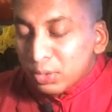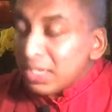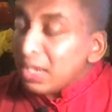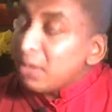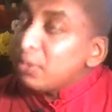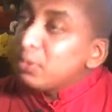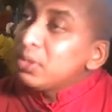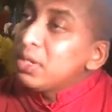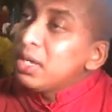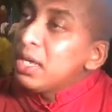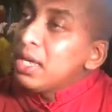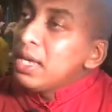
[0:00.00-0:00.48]

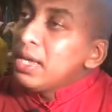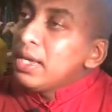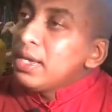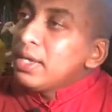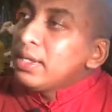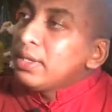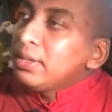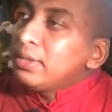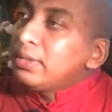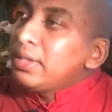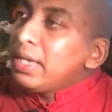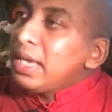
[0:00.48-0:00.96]
Now
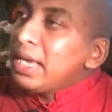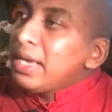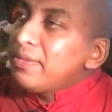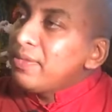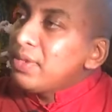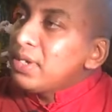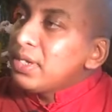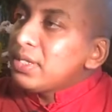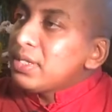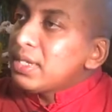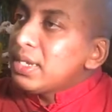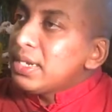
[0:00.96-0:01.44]

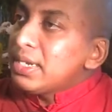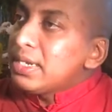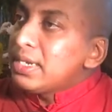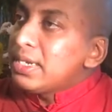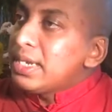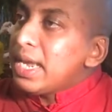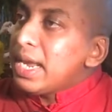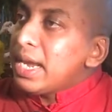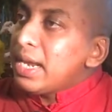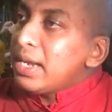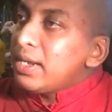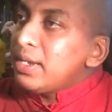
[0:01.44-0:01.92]
Deva's
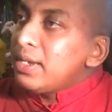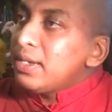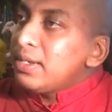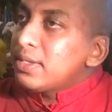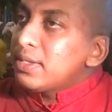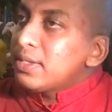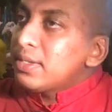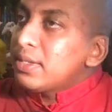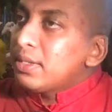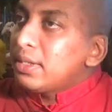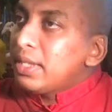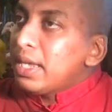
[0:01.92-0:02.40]

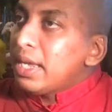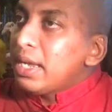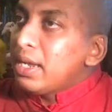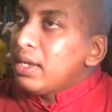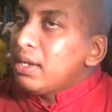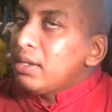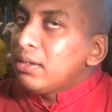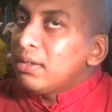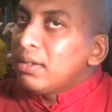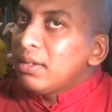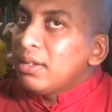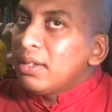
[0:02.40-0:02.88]
deities
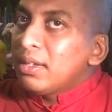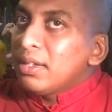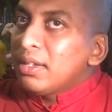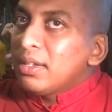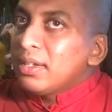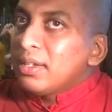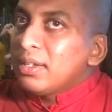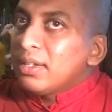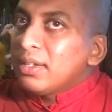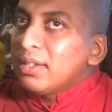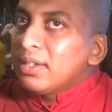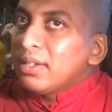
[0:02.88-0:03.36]
think
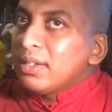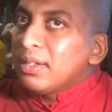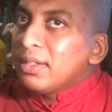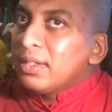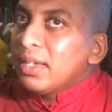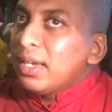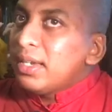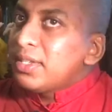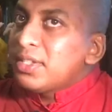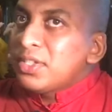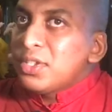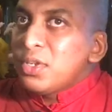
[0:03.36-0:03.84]

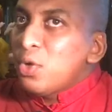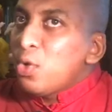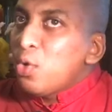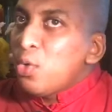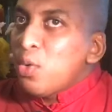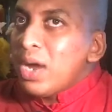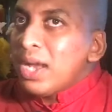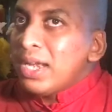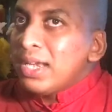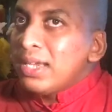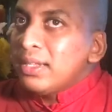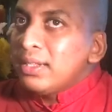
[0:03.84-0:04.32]
there is no
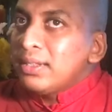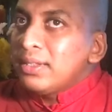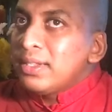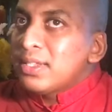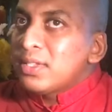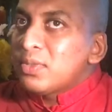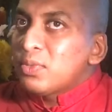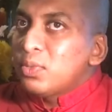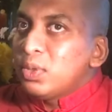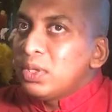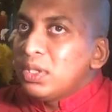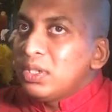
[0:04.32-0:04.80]
one in
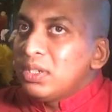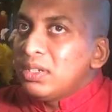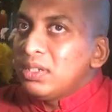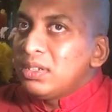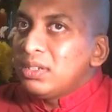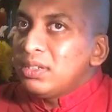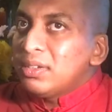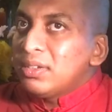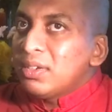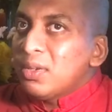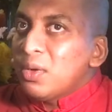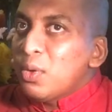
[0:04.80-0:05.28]
this world
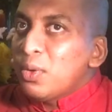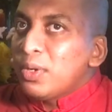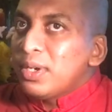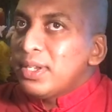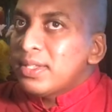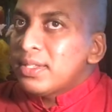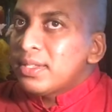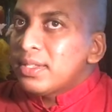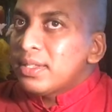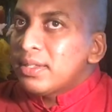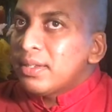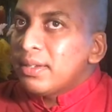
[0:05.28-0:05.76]
who
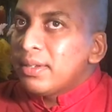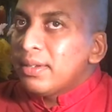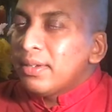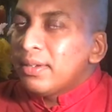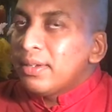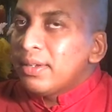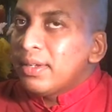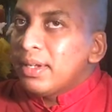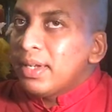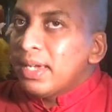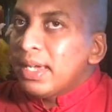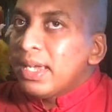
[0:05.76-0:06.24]
is
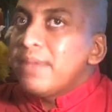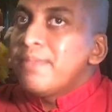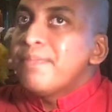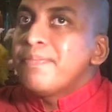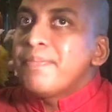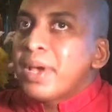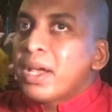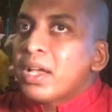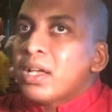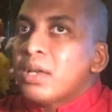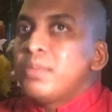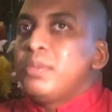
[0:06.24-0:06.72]

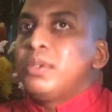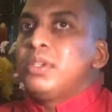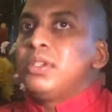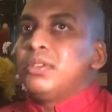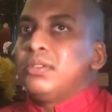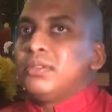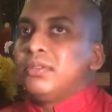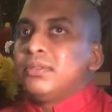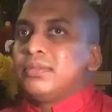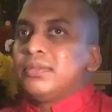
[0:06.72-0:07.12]
impeccable,